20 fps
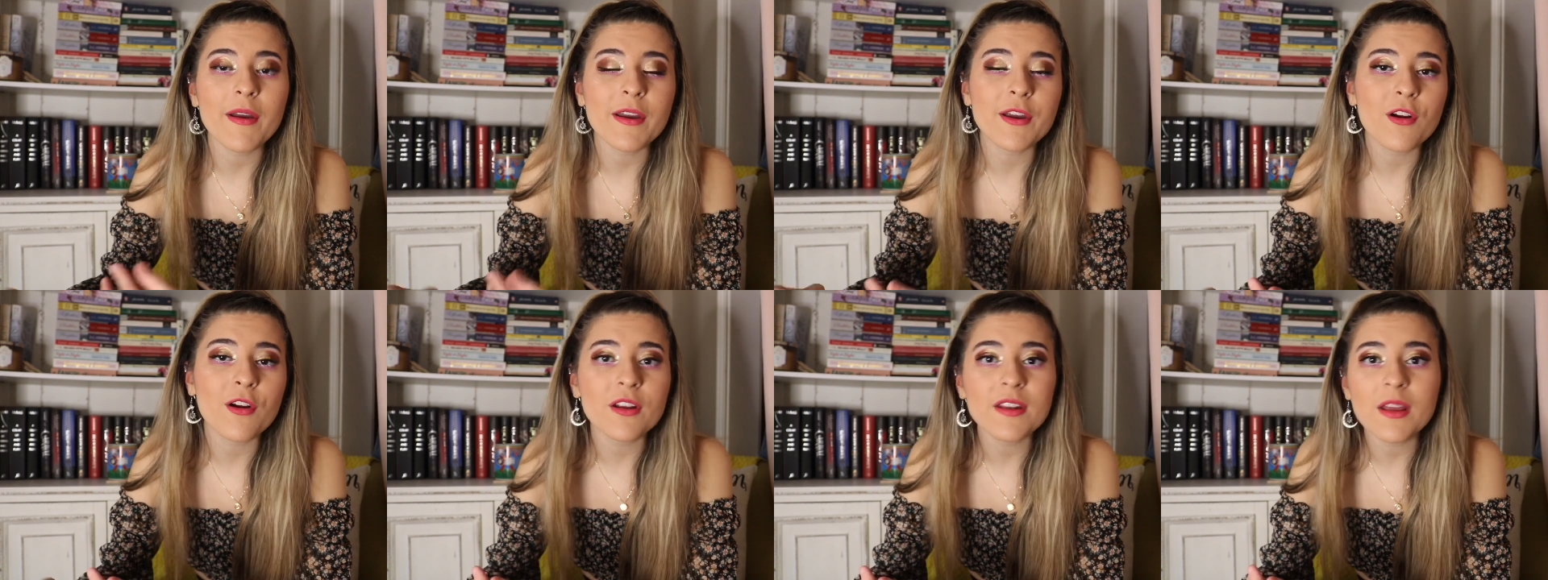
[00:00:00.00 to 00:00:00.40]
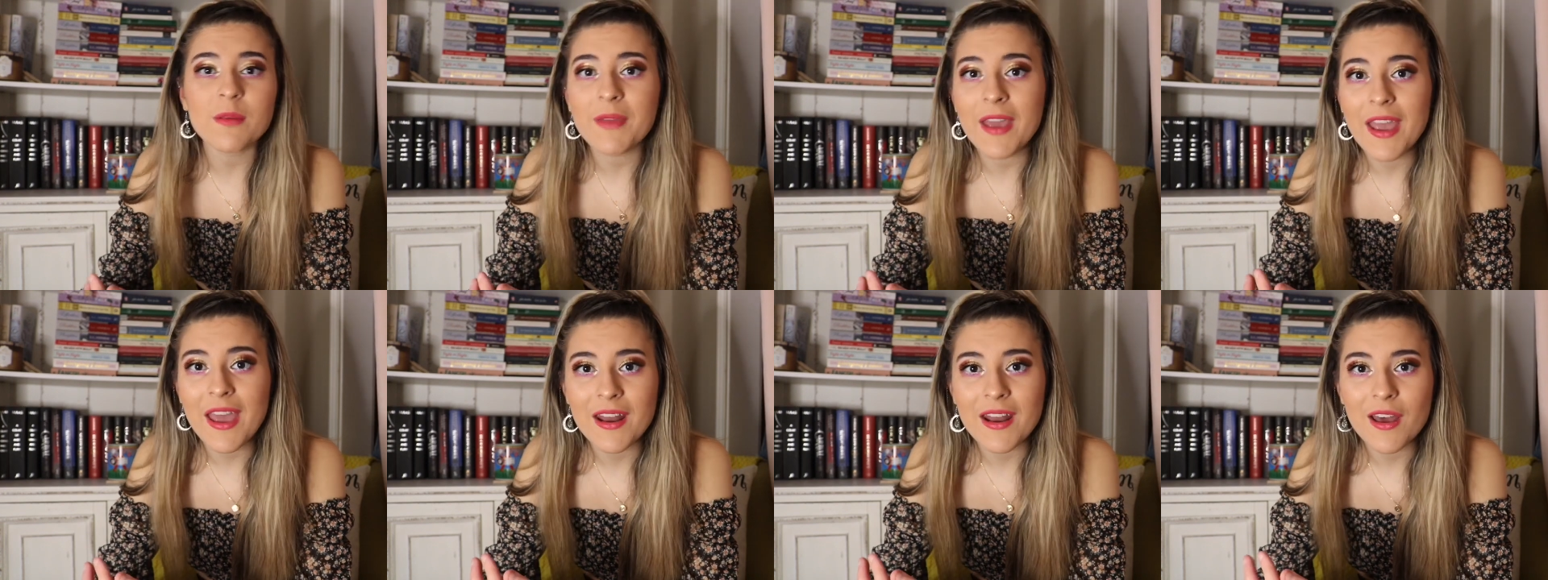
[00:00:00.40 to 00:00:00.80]
a girl named
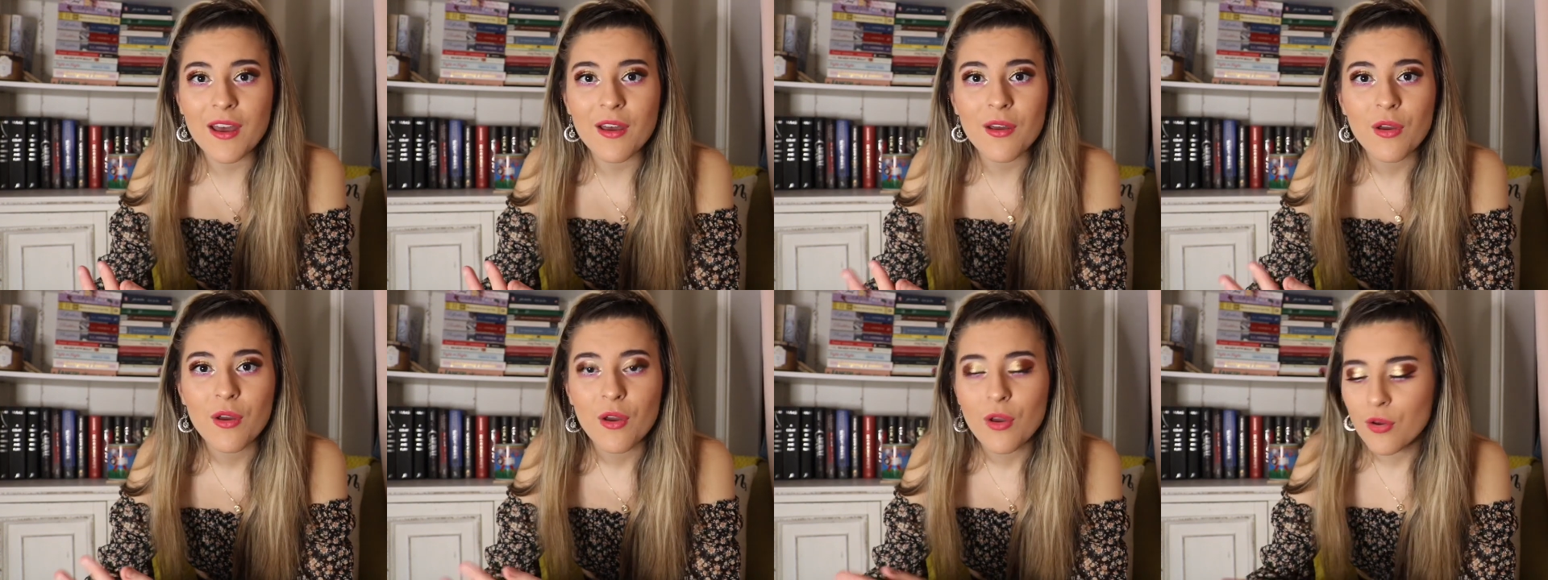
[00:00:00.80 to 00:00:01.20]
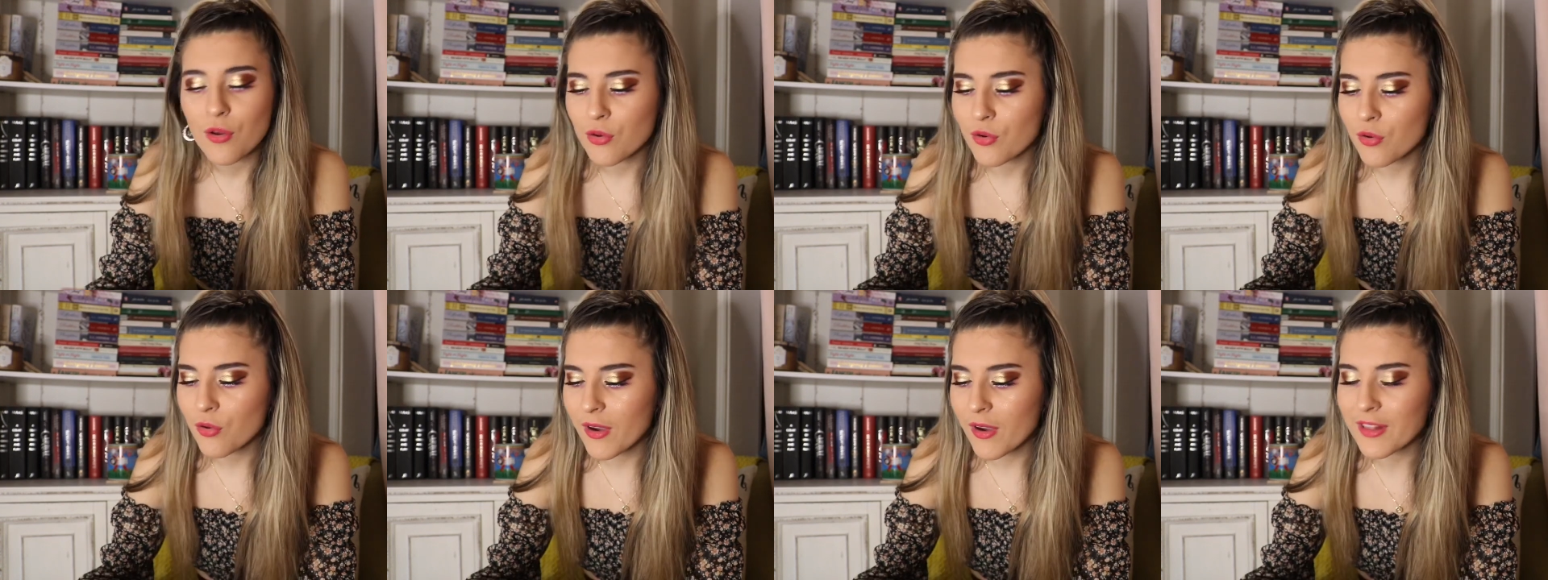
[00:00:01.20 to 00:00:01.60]
Hannah
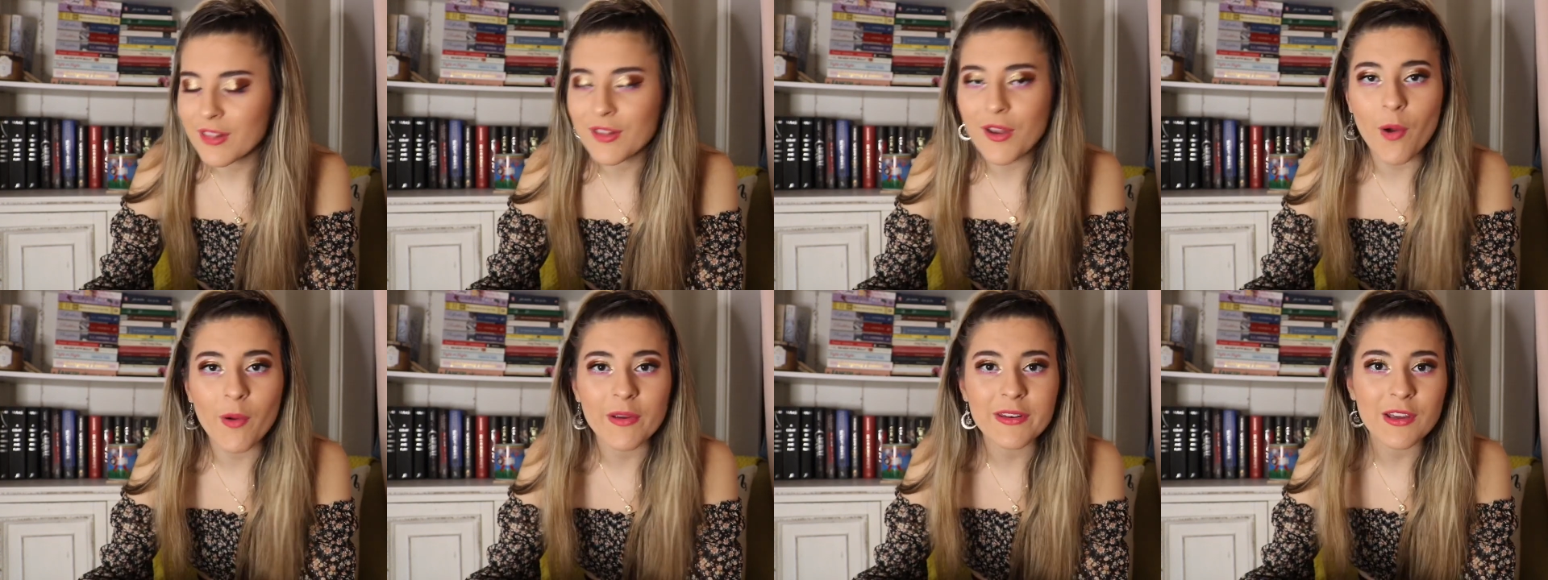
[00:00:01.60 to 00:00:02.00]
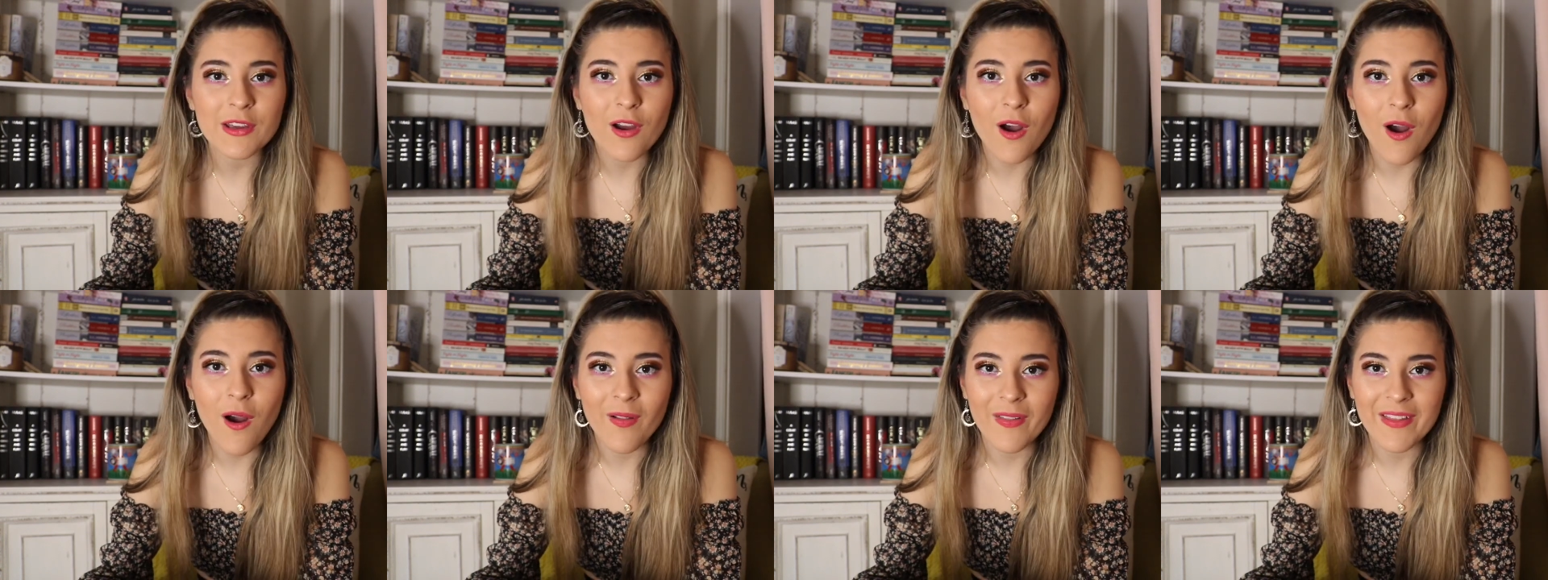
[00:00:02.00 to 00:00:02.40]
who is going to
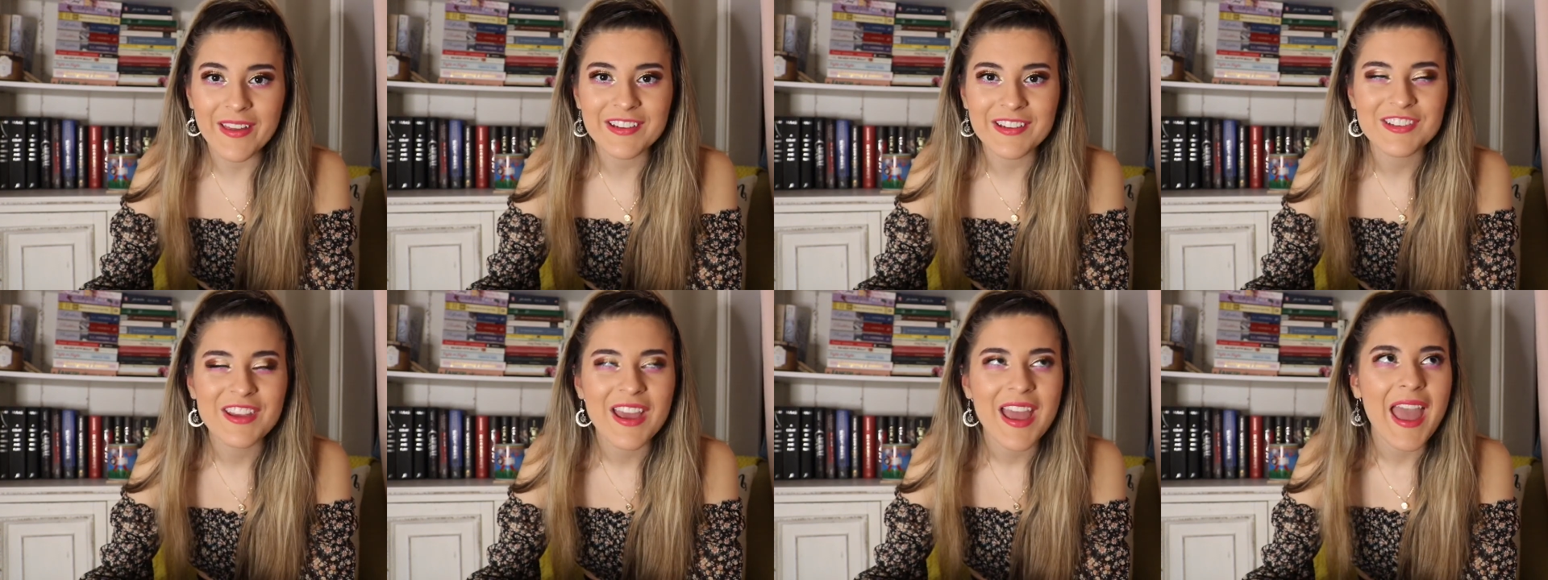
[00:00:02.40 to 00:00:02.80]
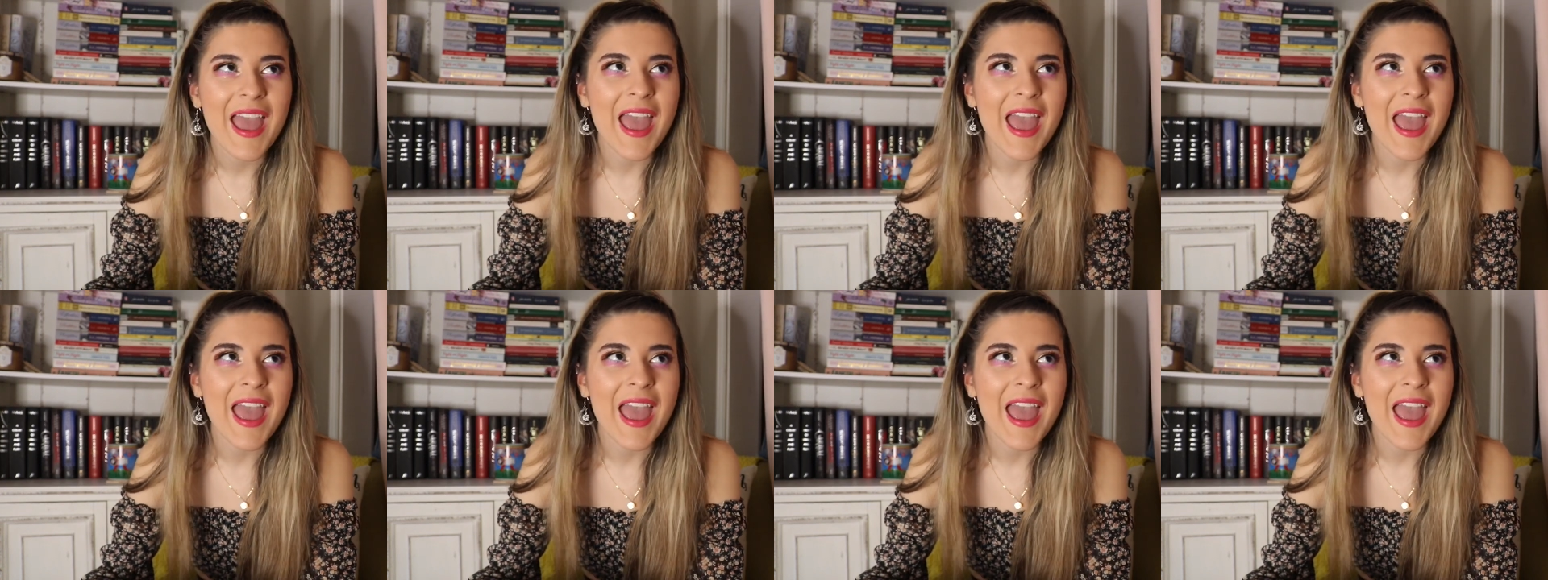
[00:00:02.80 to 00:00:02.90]
college,